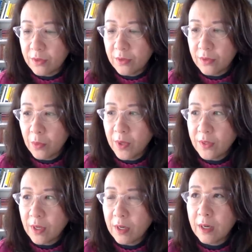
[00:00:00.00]
there was
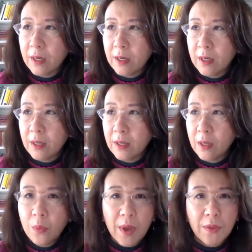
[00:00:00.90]
a,
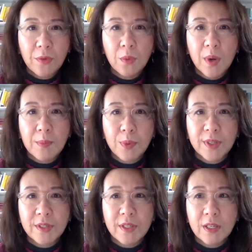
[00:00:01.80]
he went through one
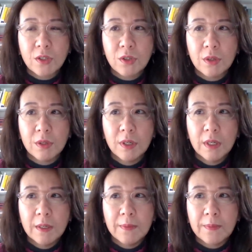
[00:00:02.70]
presidential
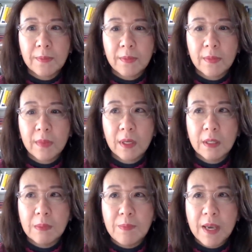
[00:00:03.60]

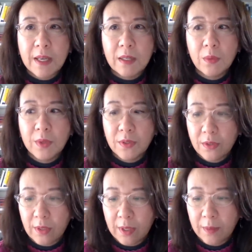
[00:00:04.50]
debate. It
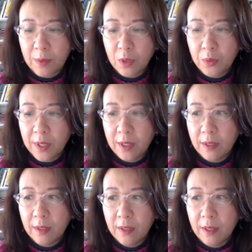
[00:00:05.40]
was uh, between